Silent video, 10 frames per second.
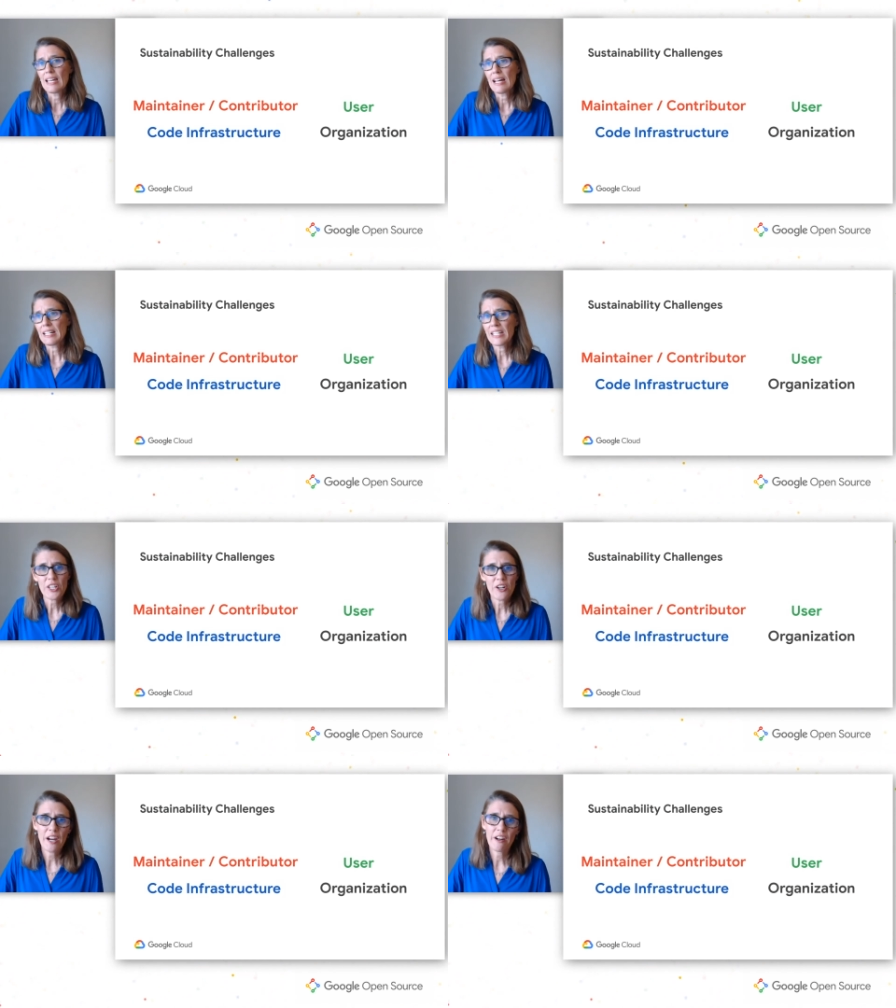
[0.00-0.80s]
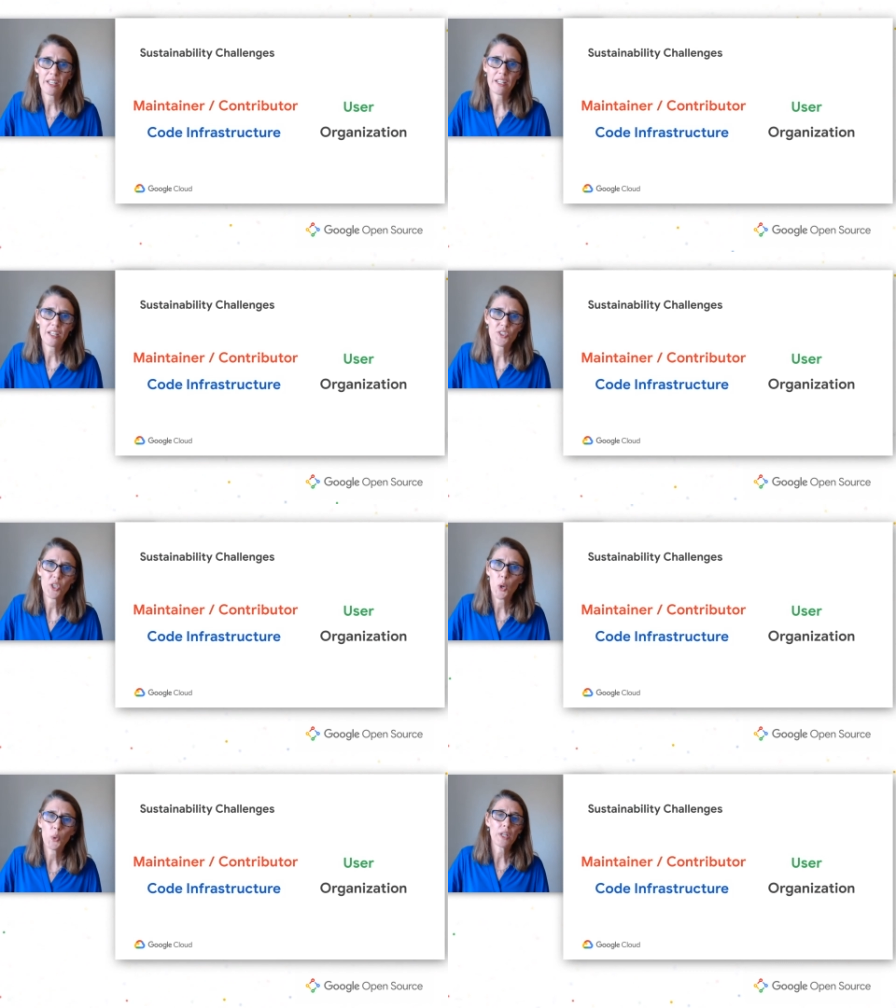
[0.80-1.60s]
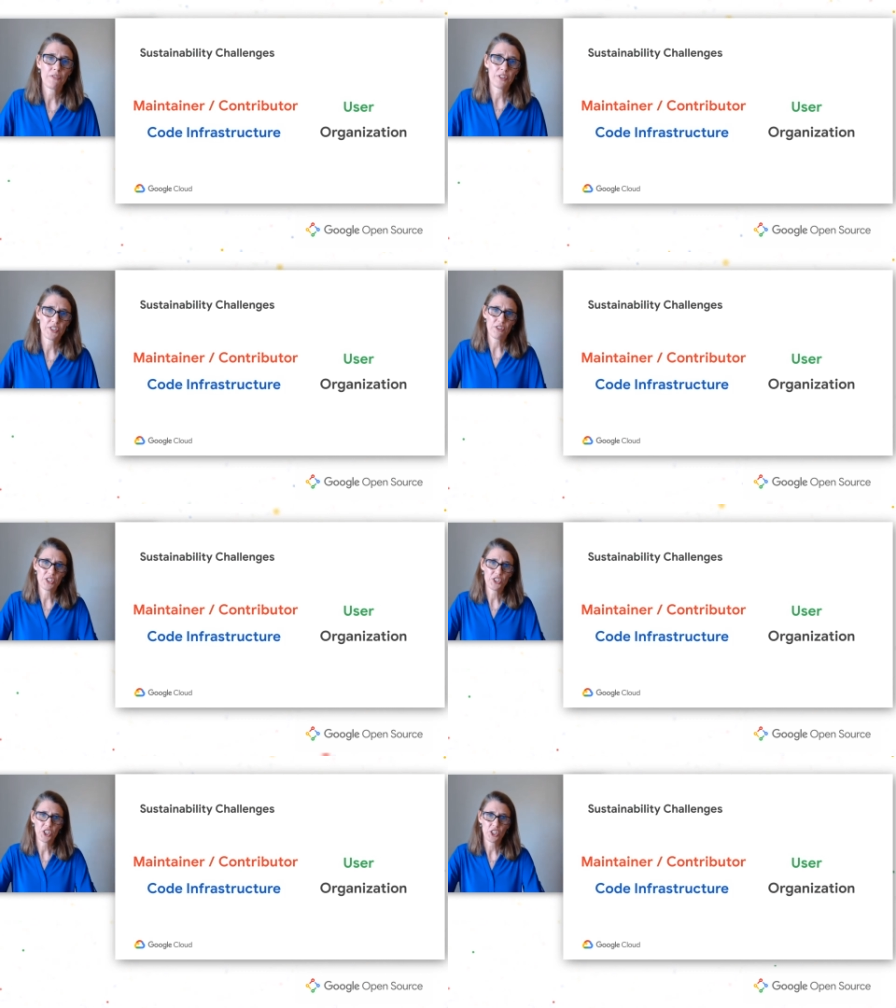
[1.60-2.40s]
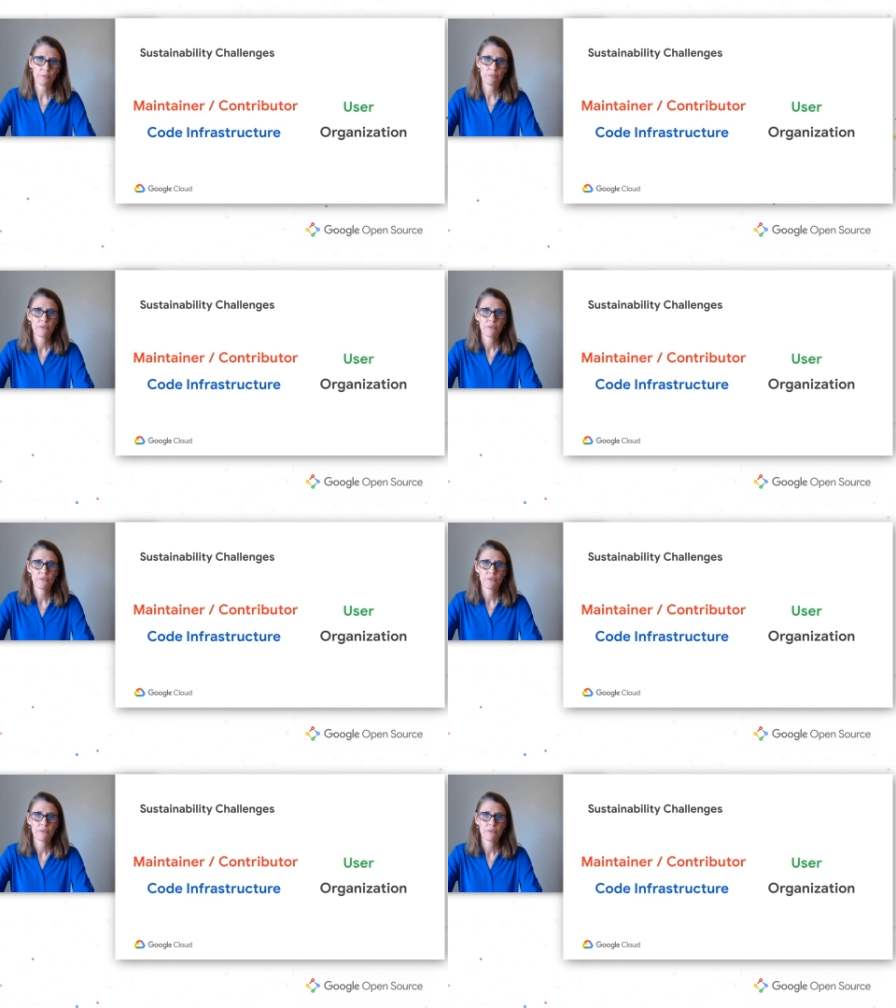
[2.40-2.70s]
Another area is code infrastructure.